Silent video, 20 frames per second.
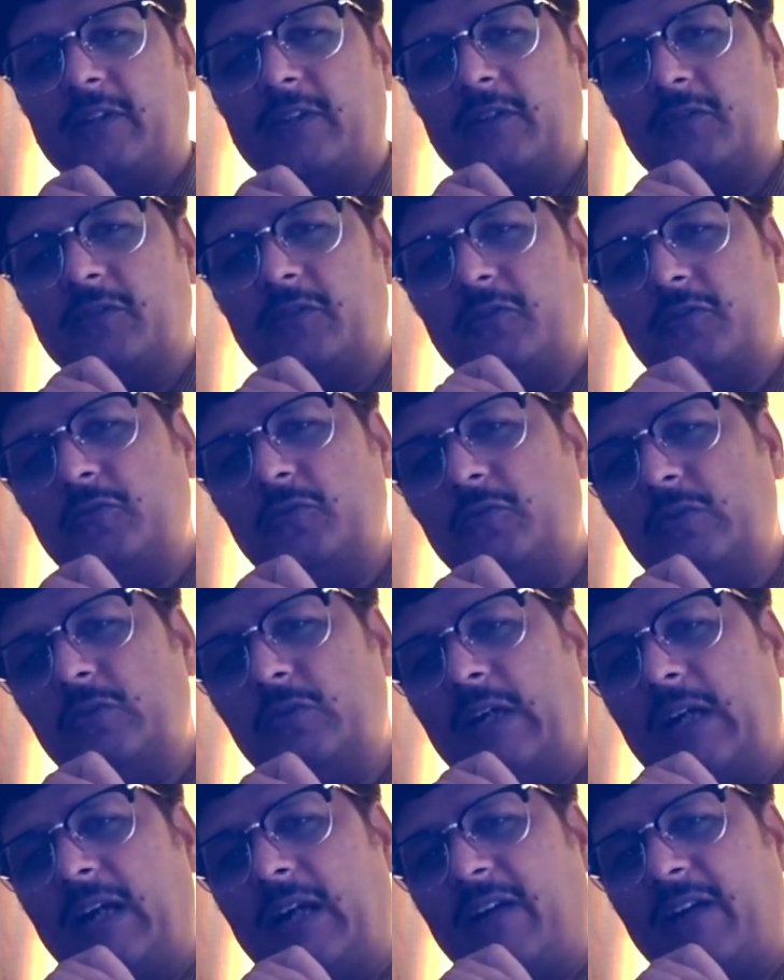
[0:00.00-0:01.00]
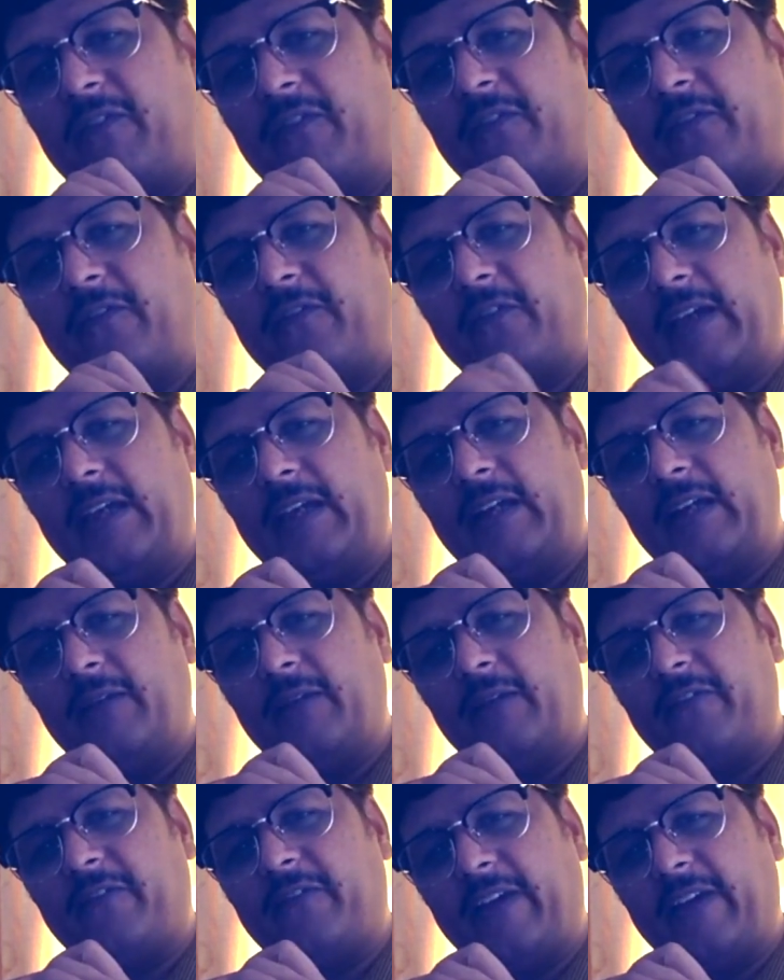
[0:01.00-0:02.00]
to do a
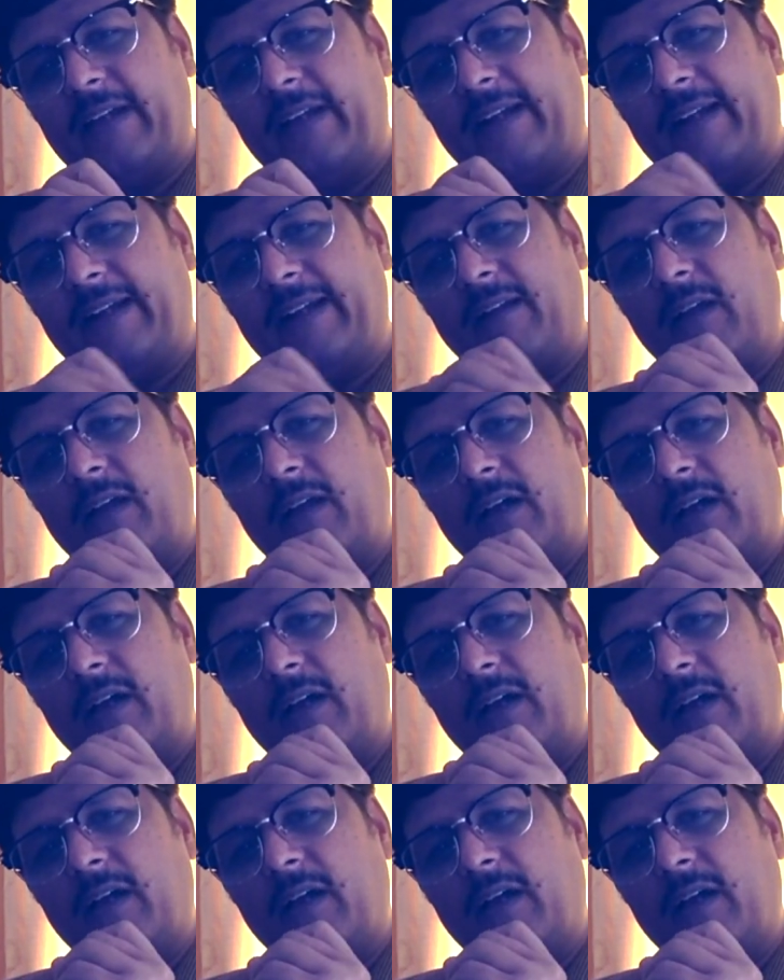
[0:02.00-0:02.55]
fair and